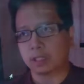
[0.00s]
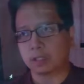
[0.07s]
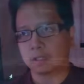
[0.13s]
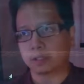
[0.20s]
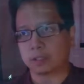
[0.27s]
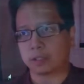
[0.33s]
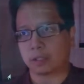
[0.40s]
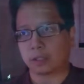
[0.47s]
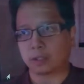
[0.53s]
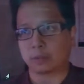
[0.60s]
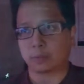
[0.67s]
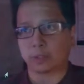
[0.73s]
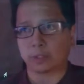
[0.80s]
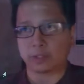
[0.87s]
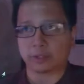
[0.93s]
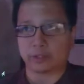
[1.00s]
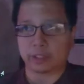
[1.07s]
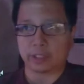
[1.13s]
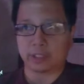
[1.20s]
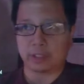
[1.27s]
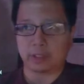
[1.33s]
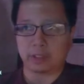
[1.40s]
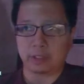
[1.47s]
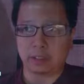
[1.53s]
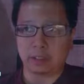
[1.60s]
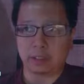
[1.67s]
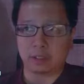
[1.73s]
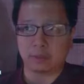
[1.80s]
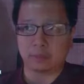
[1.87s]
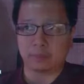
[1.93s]
So you want to turn that on.
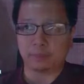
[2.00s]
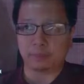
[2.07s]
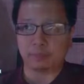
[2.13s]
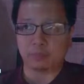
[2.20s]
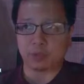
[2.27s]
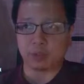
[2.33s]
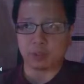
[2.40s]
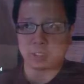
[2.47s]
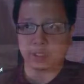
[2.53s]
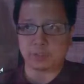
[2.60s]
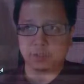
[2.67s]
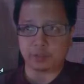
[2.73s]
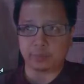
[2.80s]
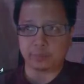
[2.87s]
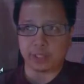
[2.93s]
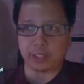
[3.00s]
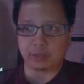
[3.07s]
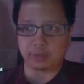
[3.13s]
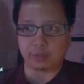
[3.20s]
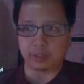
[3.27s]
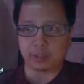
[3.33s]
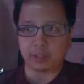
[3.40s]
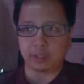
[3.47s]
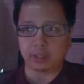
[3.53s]
Enter your password.